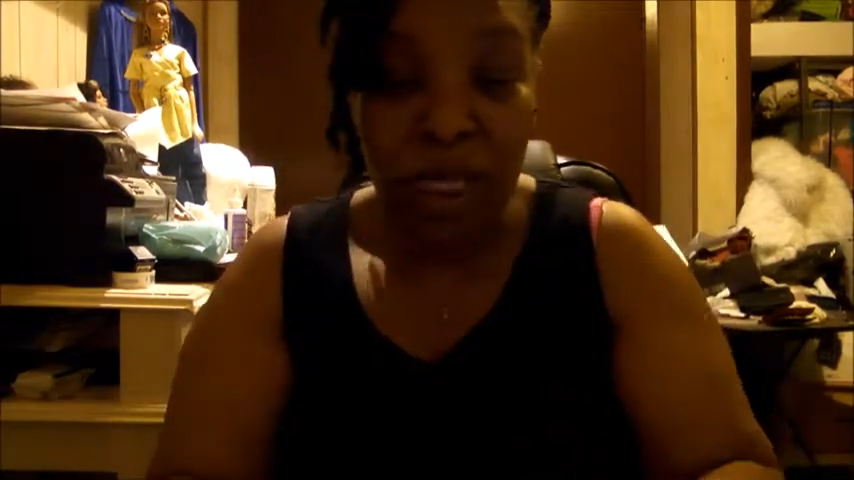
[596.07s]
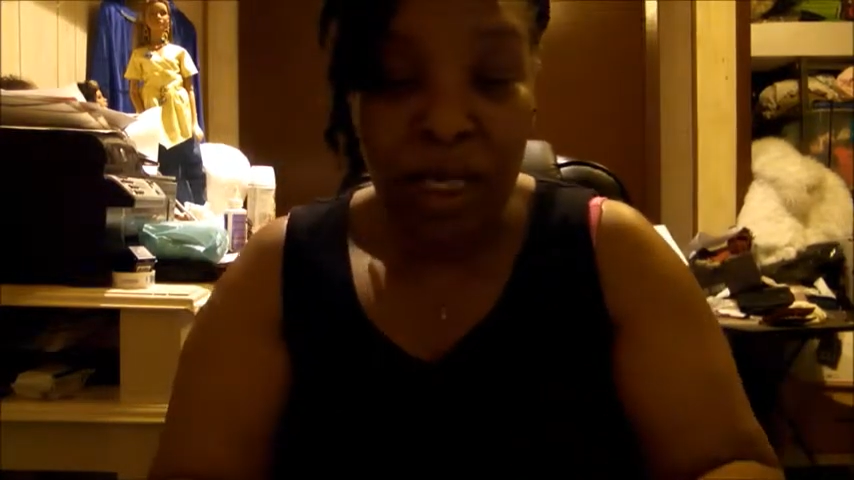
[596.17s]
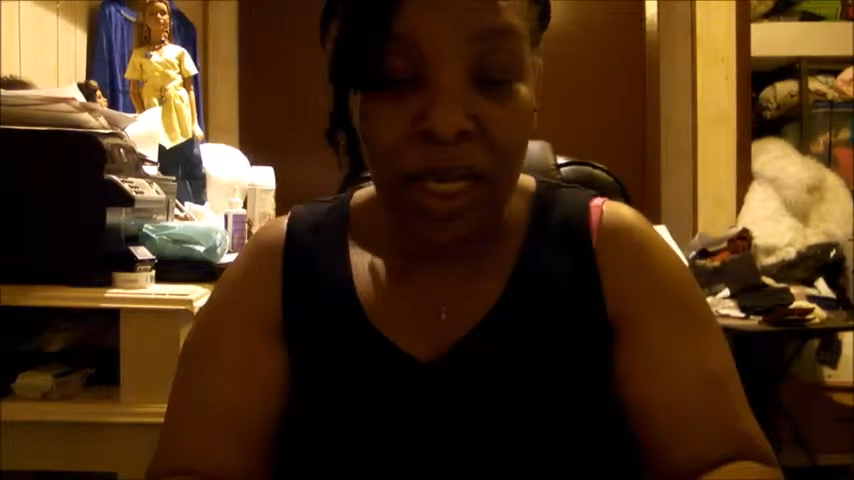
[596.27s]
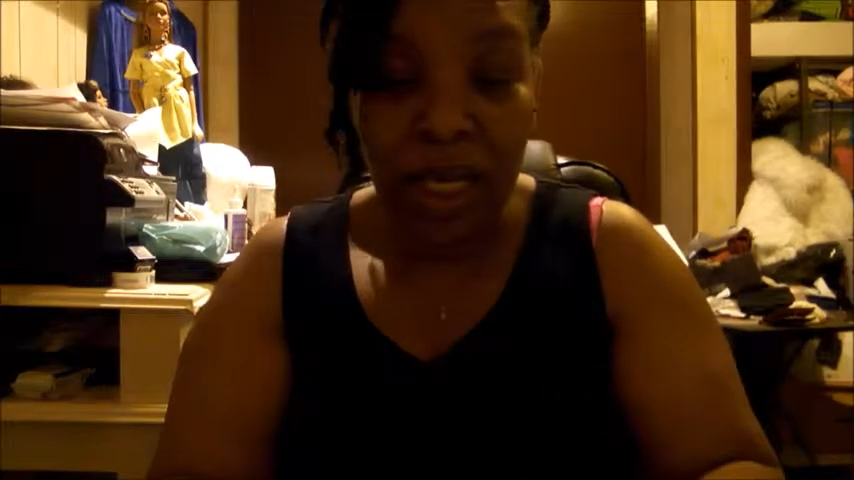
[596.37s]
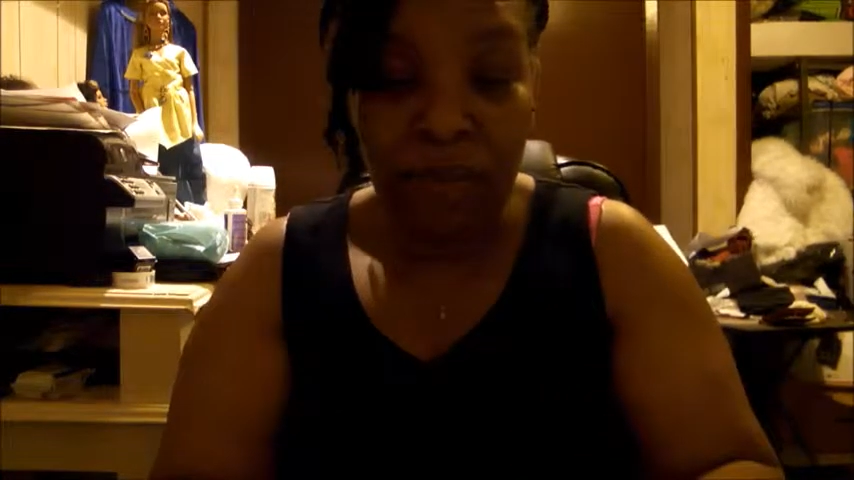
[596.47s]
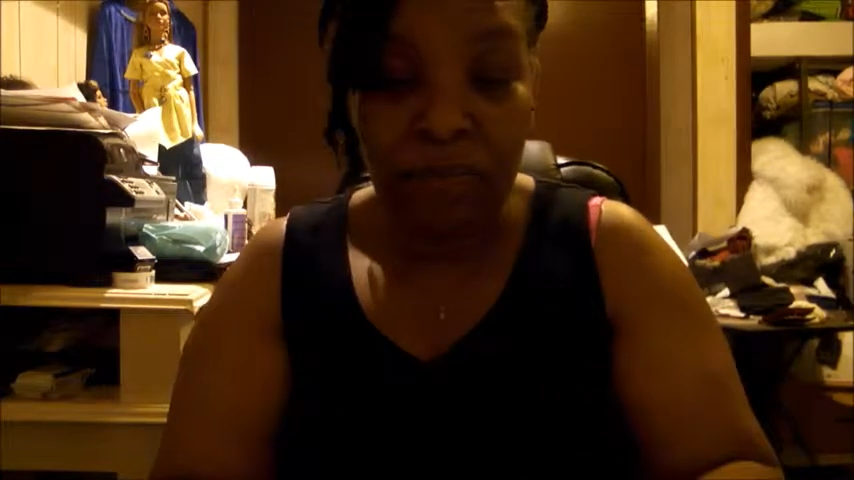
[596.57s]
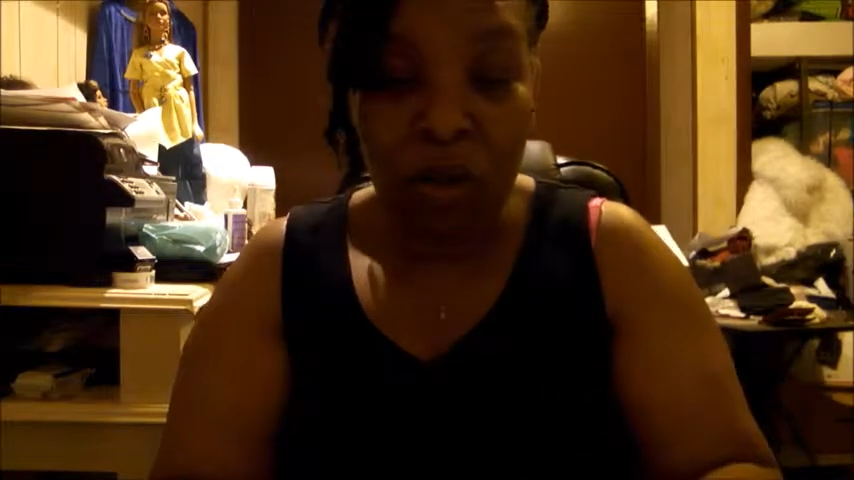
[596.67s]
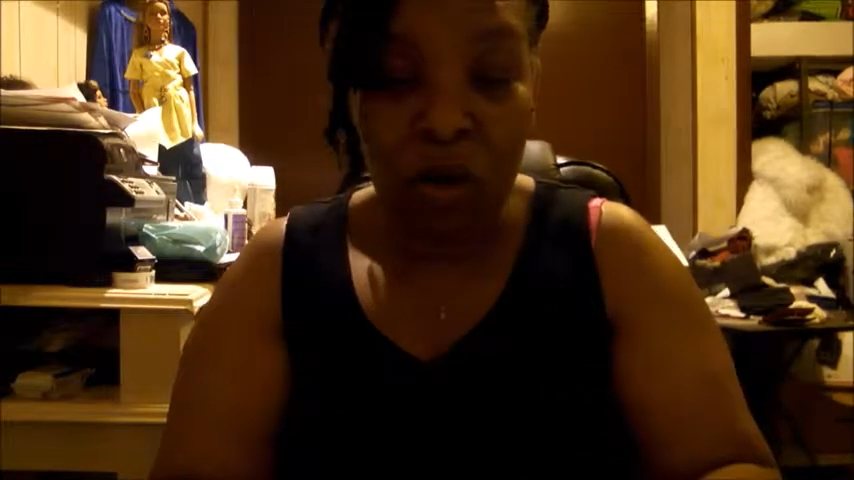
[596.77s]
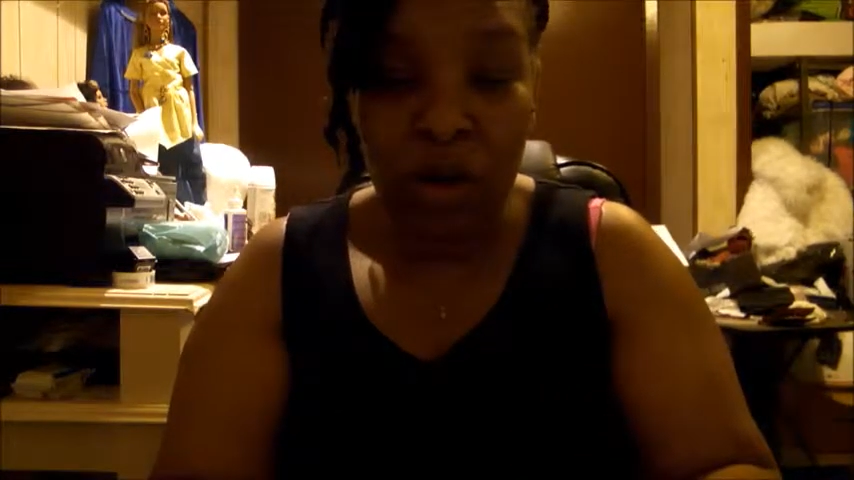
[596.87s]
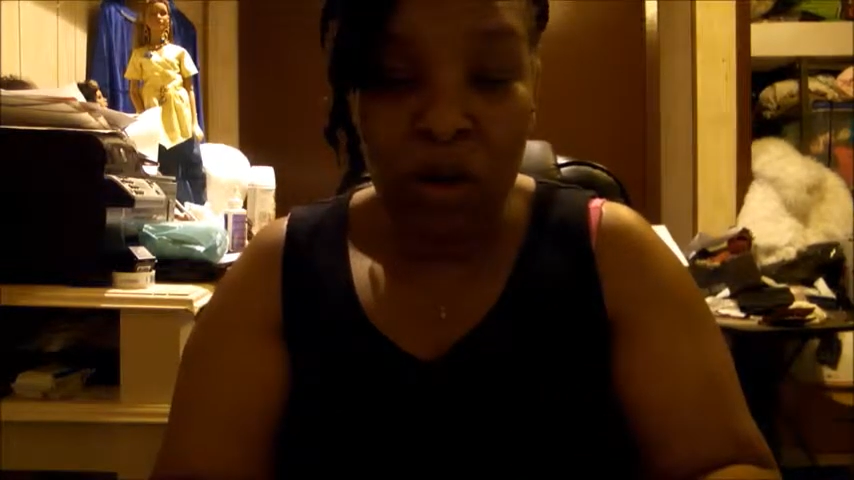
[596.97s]
everybody in,
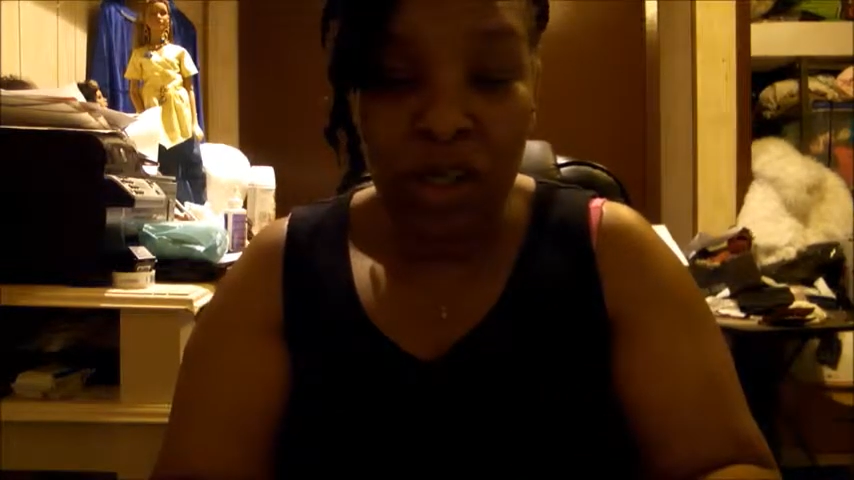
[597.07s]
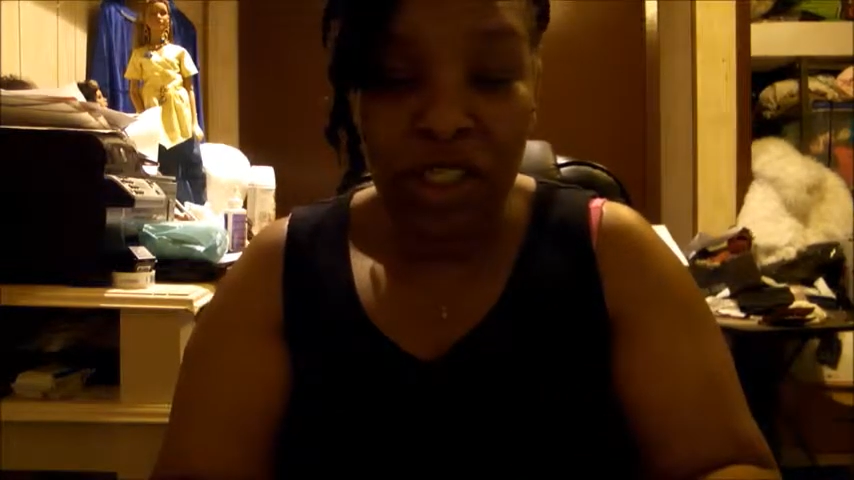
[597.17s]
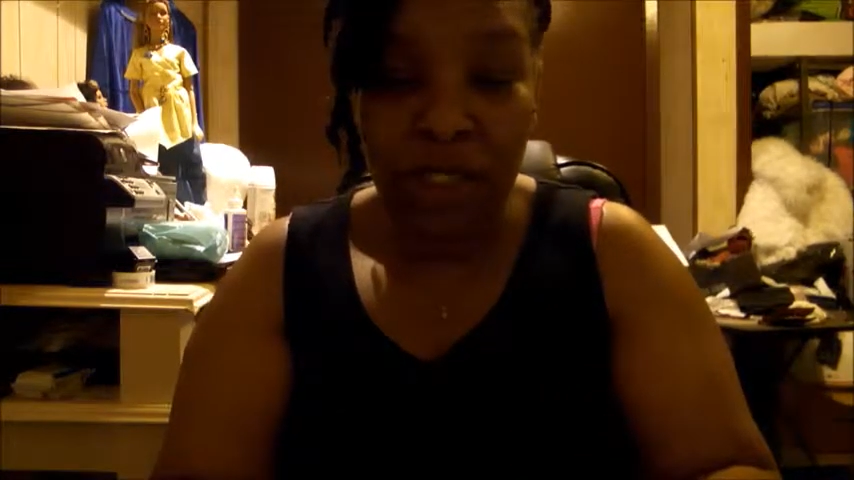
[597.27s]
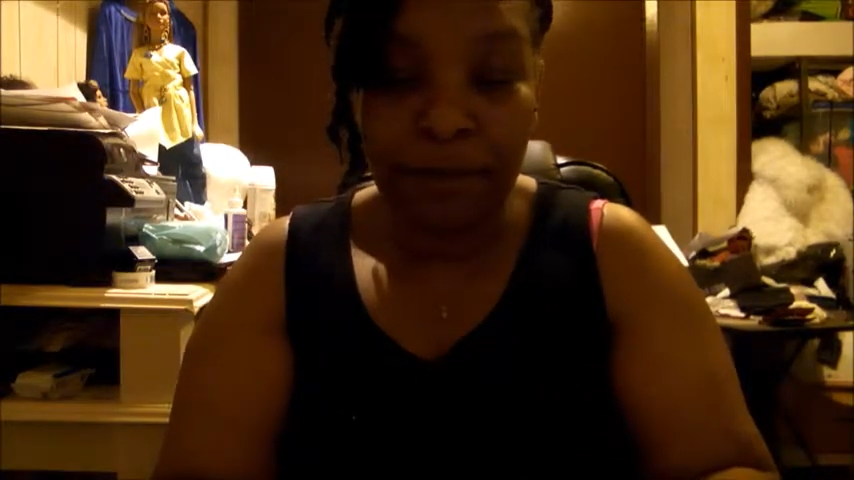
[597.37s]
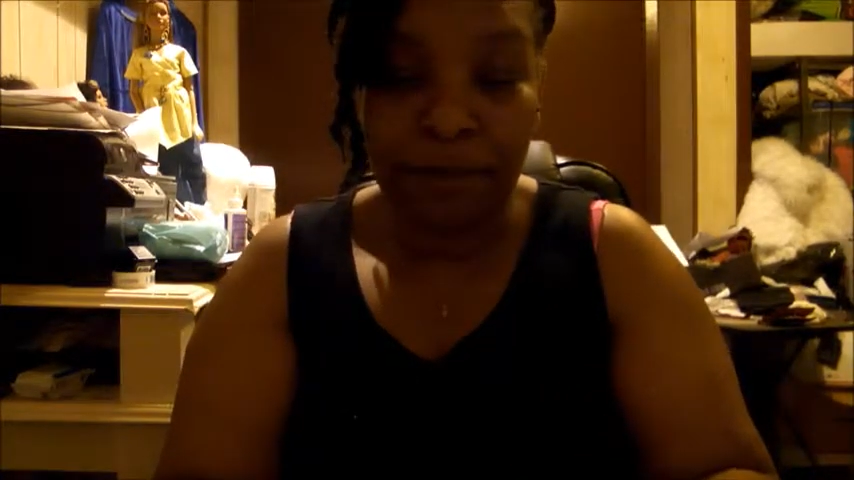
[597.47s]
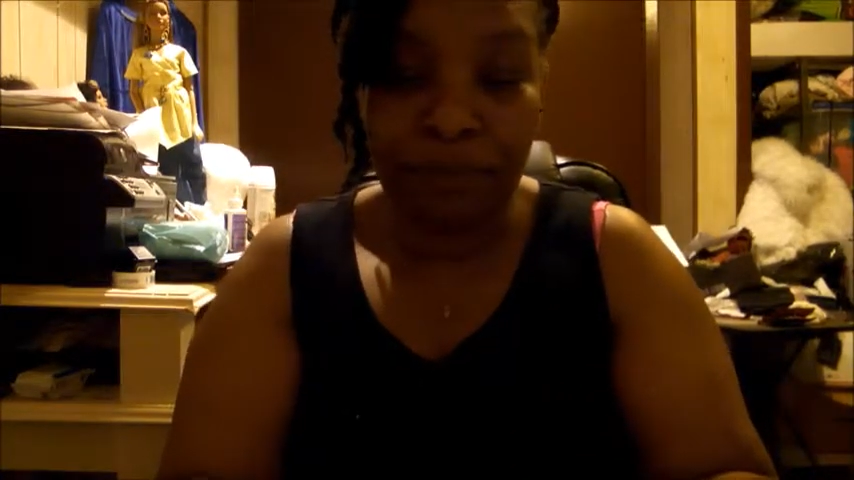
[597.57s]
all the parts in.